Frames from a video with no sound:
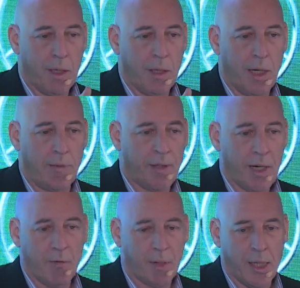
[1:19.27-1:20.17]
If
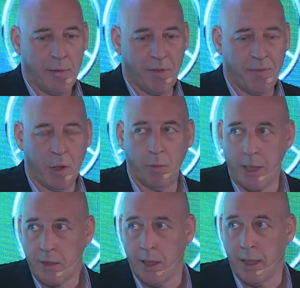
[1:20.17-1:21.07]
that arrives 4
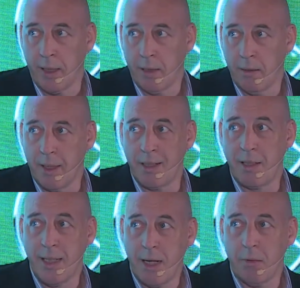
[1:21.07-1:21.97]
weeks late, it's
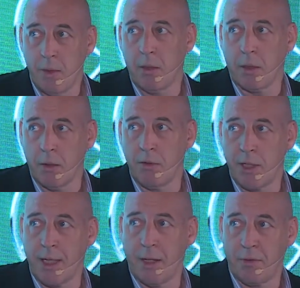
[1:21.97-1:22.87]
now not going to
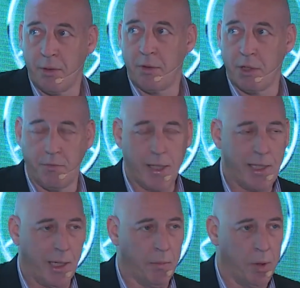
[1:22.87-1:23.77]
get through to the
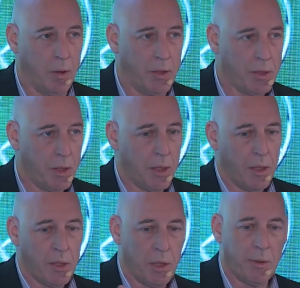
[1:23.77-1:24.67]
retail points.
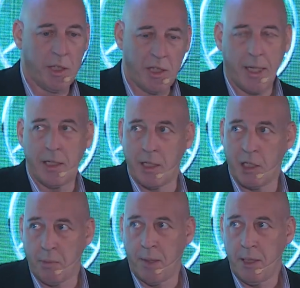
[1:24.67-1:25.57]
So it stays in the
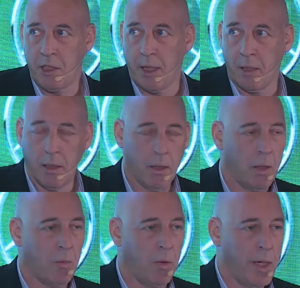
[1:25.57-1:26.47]
supply chain.
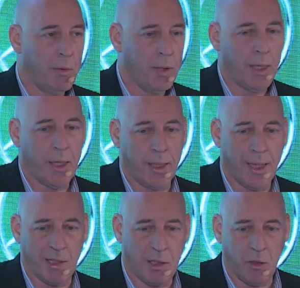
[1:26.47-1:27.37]
Why would I,
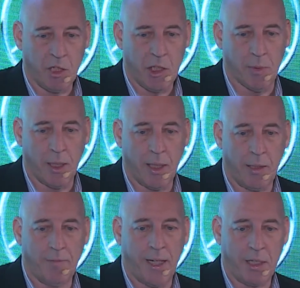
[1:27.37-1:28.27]
as a customer,
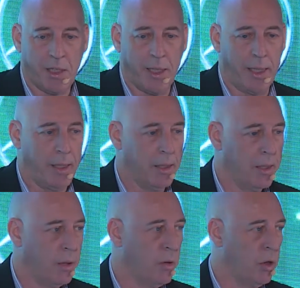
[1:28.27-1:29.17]
invest in
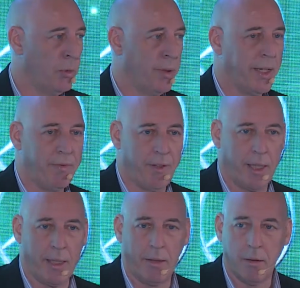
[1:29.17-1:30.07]

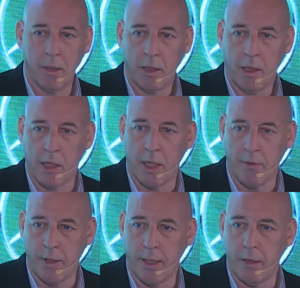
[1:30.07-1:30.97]
uplifting,
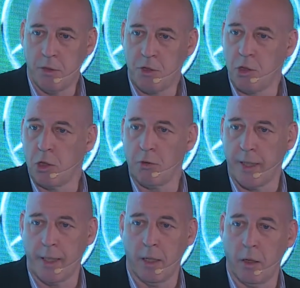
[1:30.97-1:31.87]
clearing,
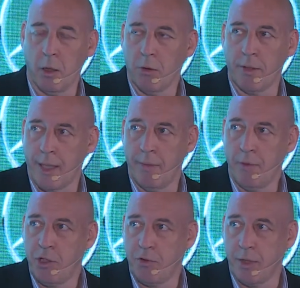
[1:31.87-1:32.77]
storing, and holding that
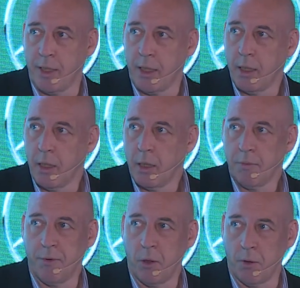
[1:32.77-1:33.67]
inventory
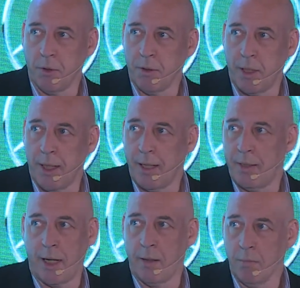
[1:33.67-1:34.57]
for another
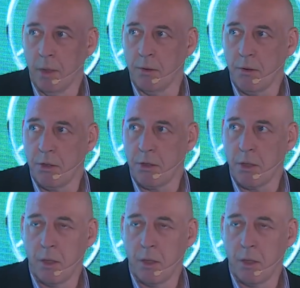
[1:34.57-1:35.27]
9 months